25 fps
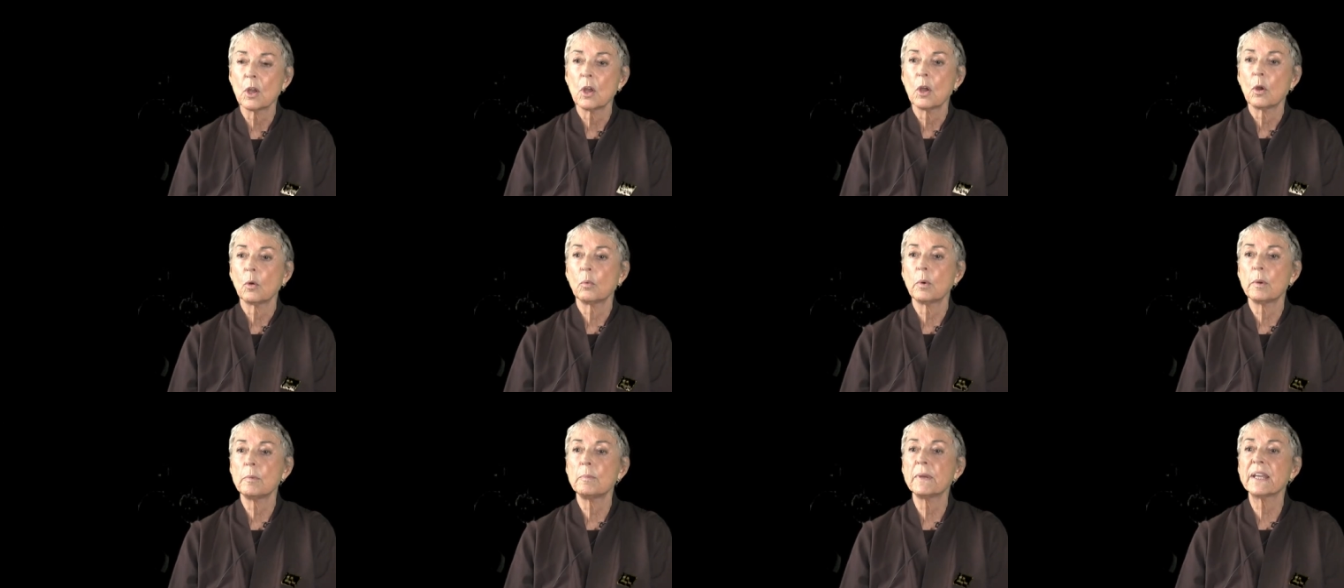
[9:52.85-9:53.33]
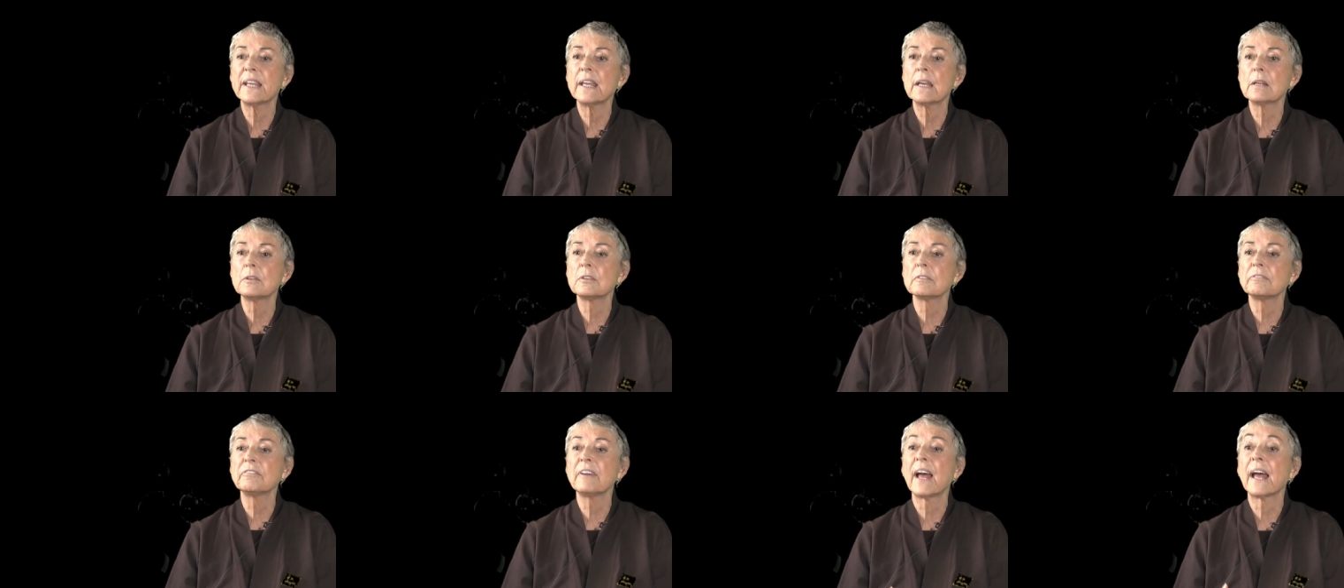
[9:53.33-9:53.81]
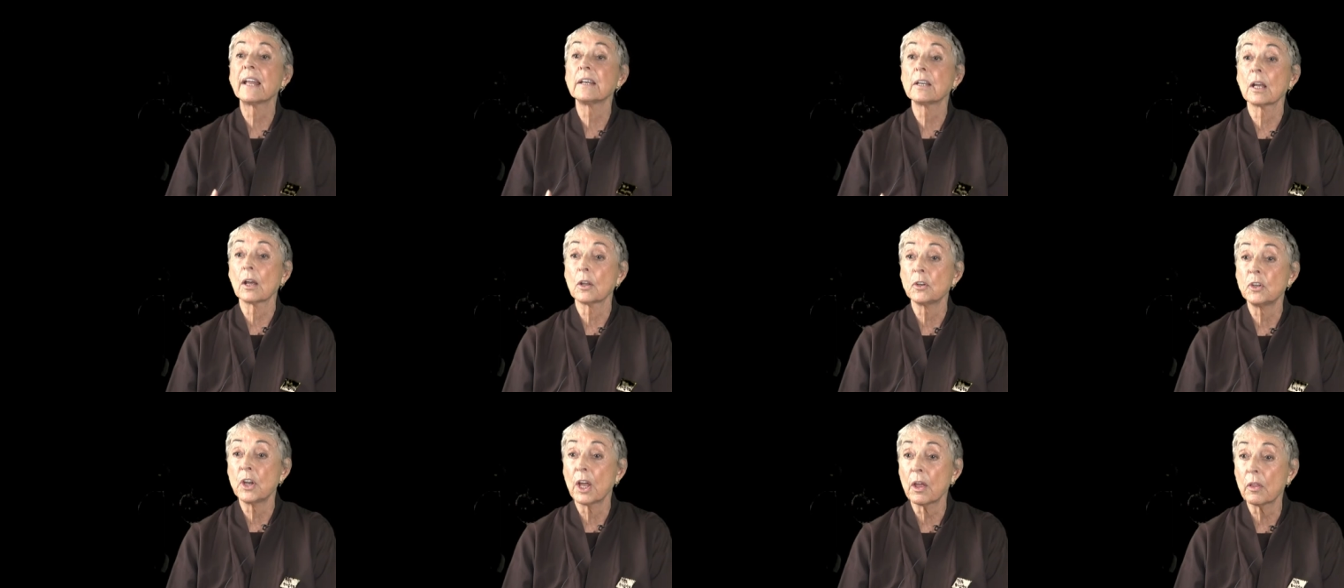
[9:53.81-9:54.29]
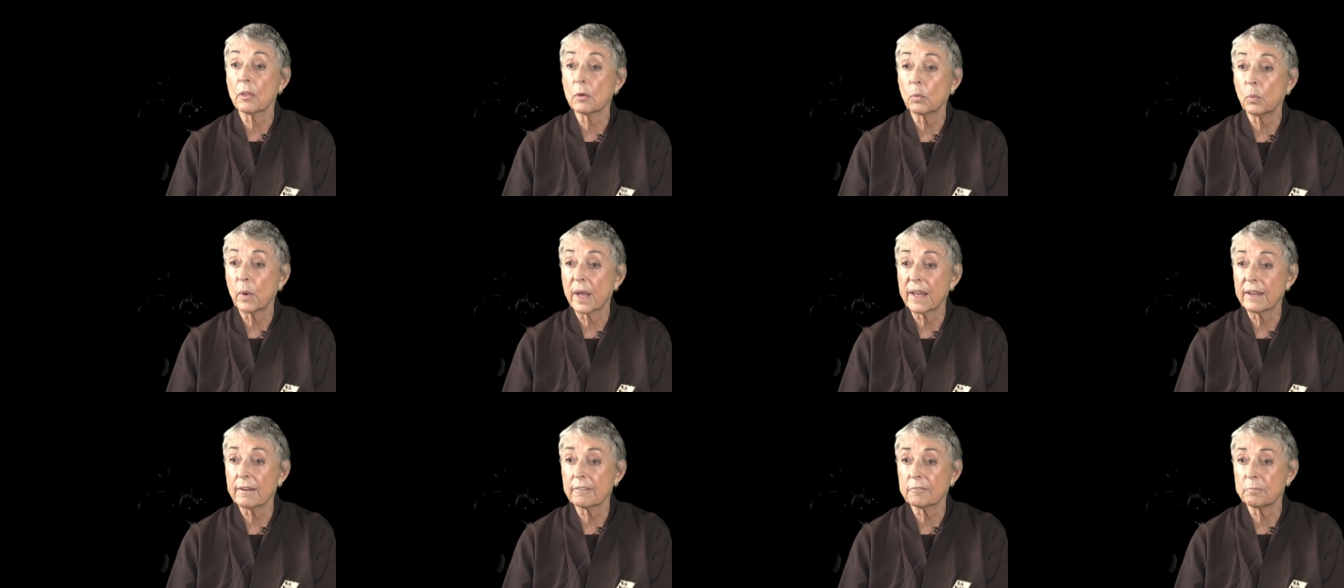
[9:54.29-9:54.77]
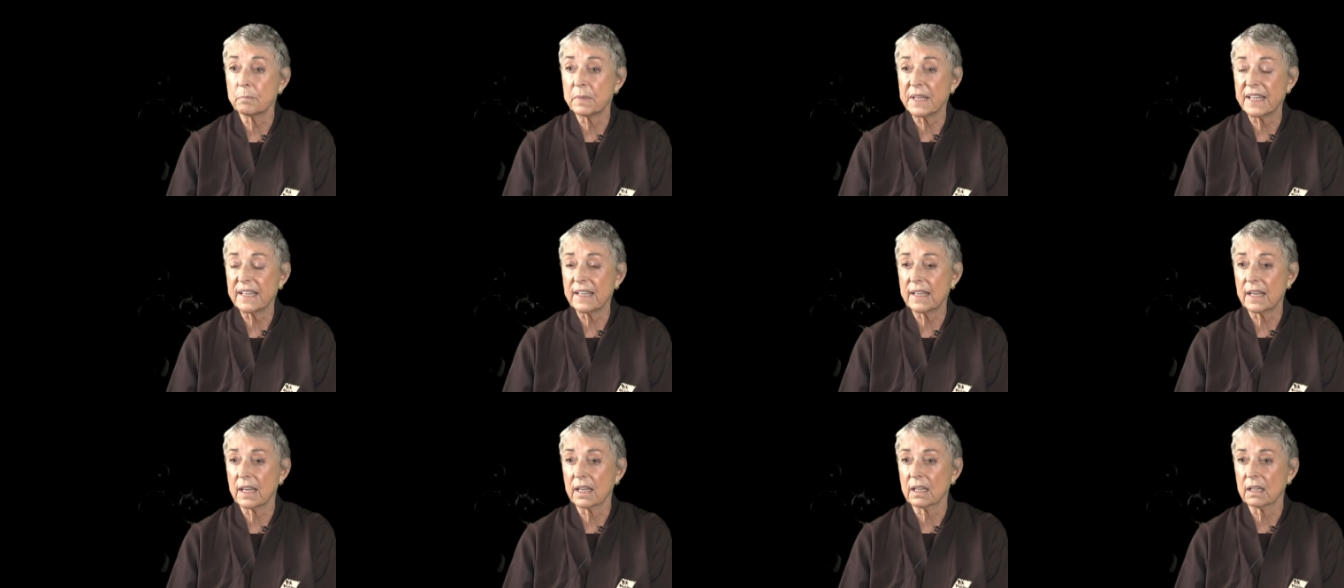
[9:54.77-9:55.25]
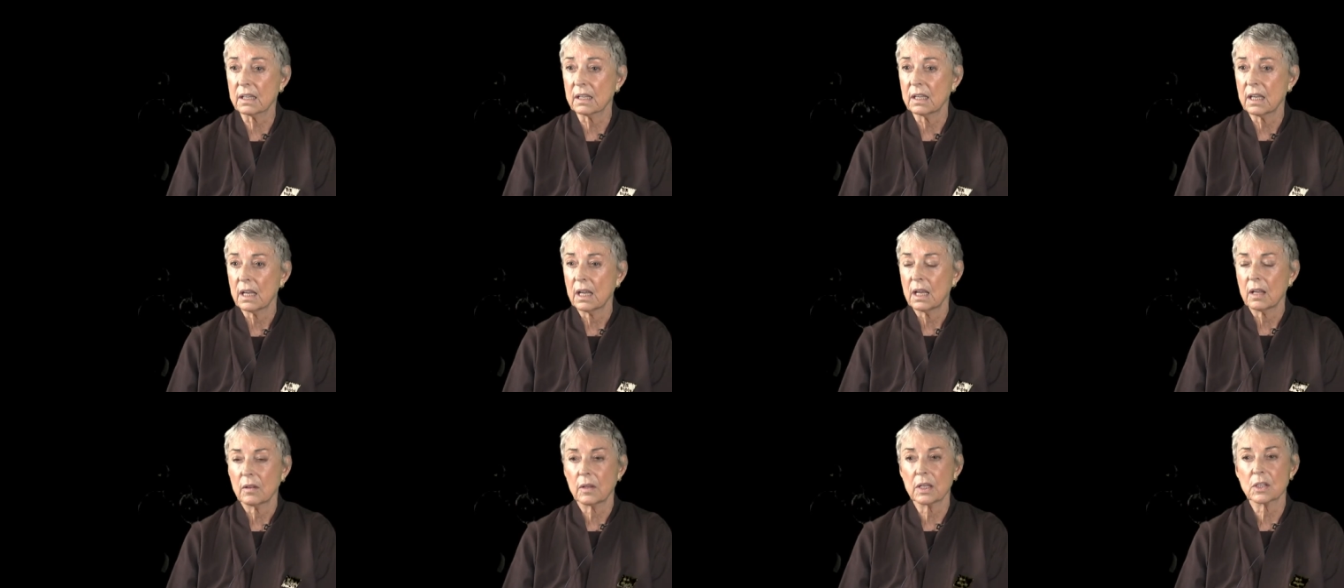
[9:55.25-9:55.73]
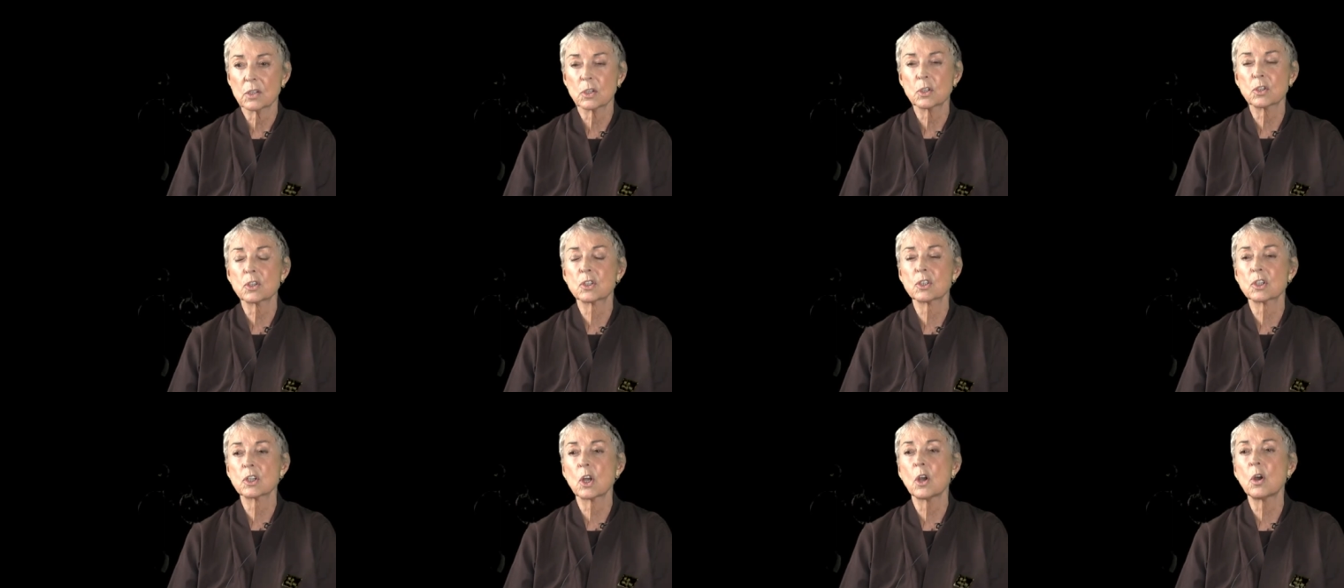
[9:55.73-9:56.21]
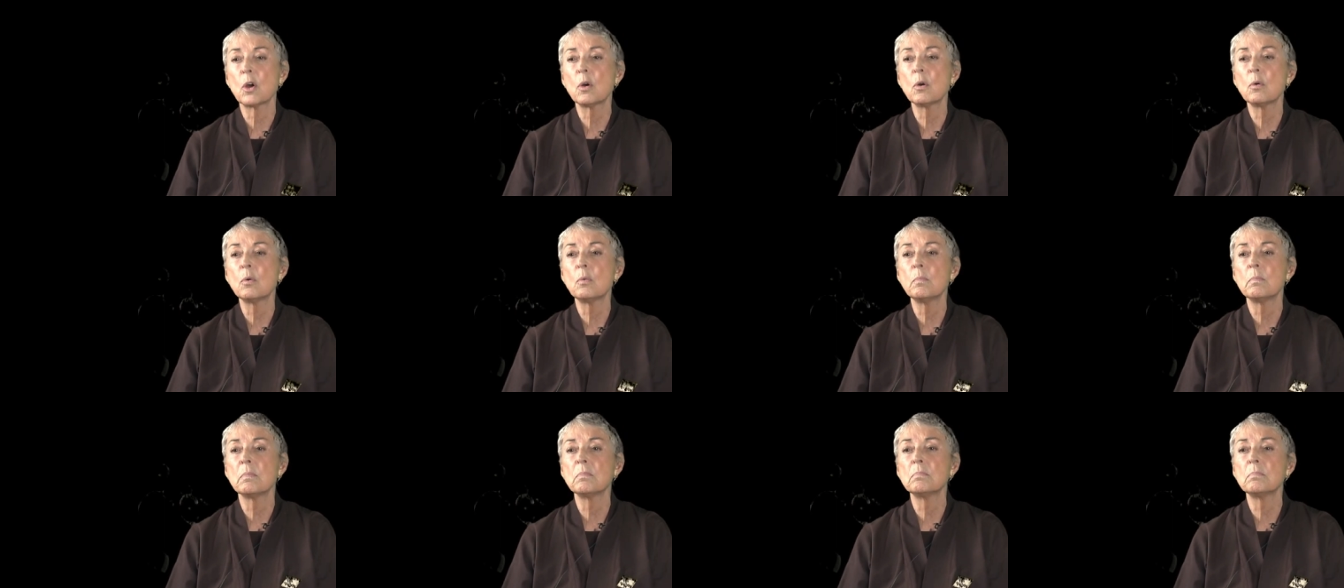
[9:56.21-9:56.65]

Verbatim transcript: we begin to find another way of being that is so